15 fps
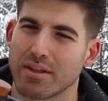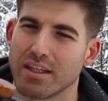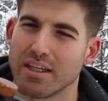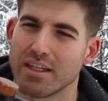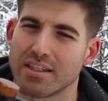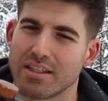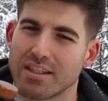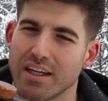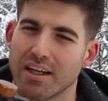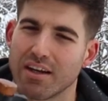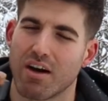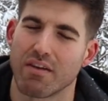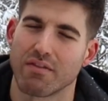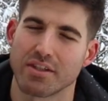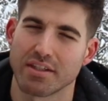this, and
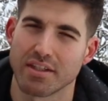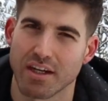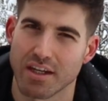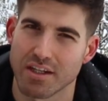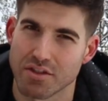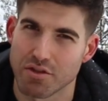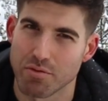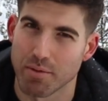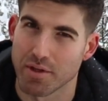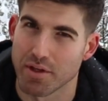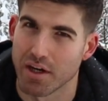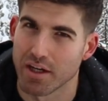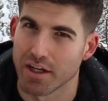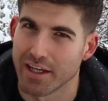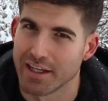obviously not super
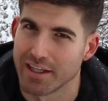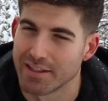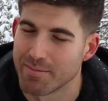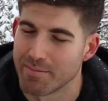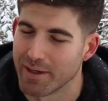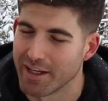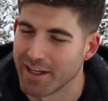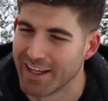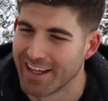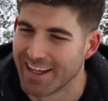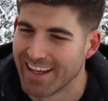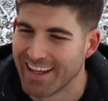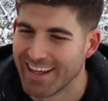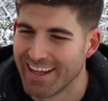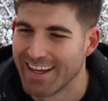young kids,
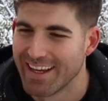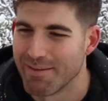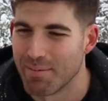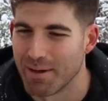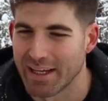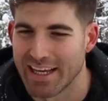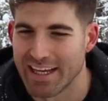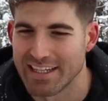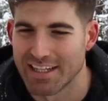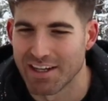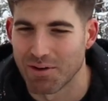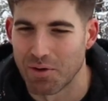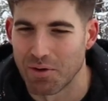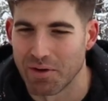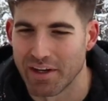but kids that
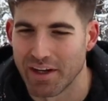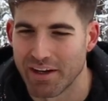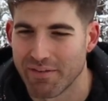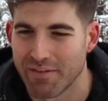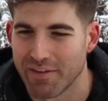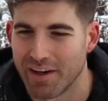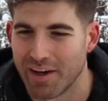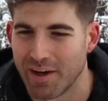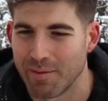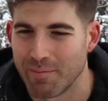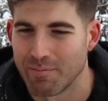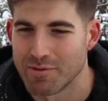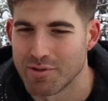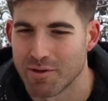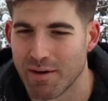are old enough.
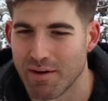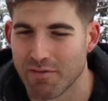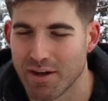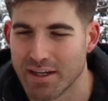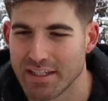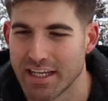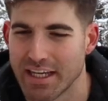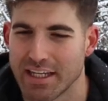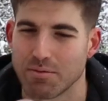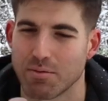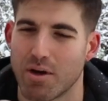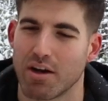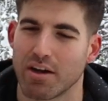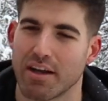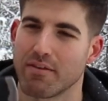So my friends' kids, well,
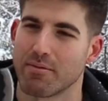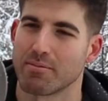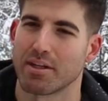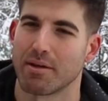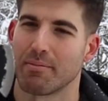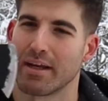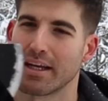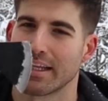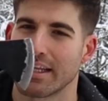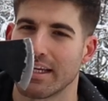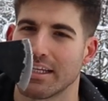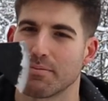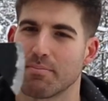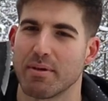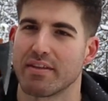I'll give them something like
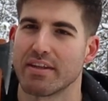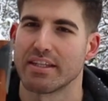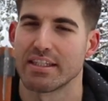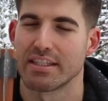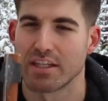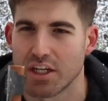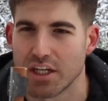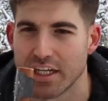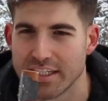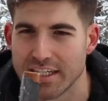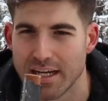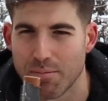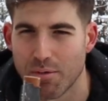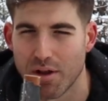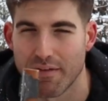this, but this is a good
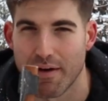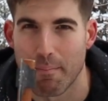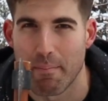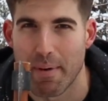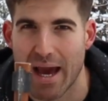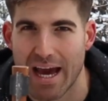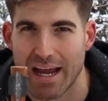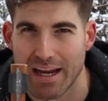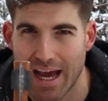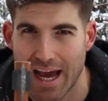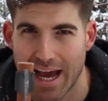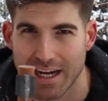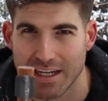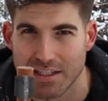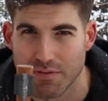example of a bad
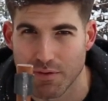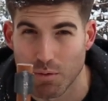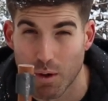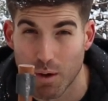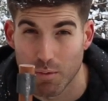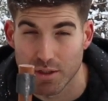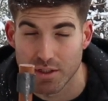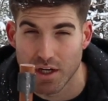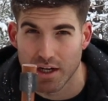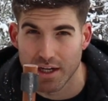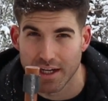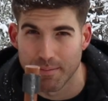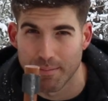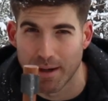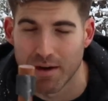axe for what we're
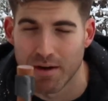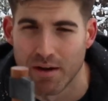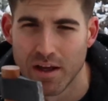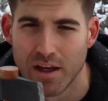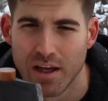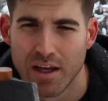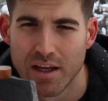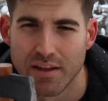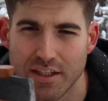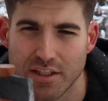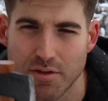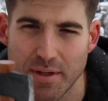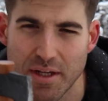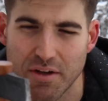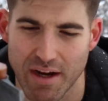talking about. This
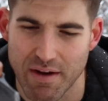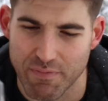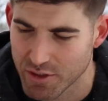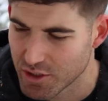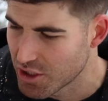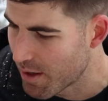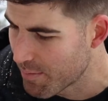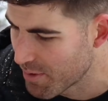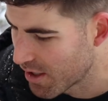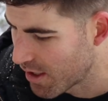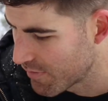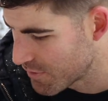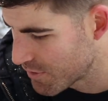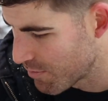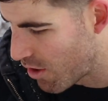would be great for chopping
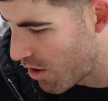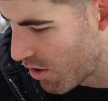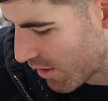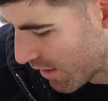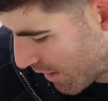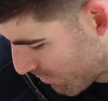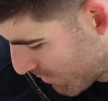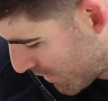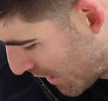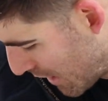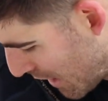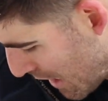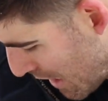off small limbs